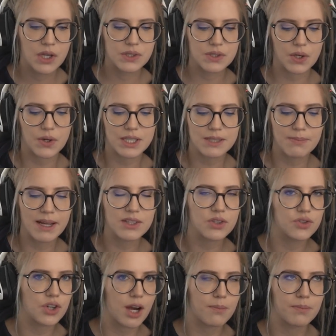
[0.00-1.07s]
So it's meant to
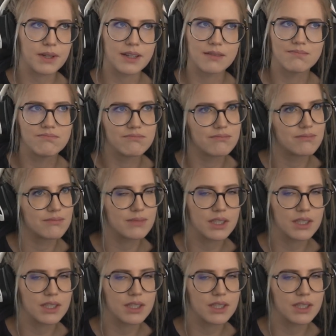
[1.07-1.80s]
drop in,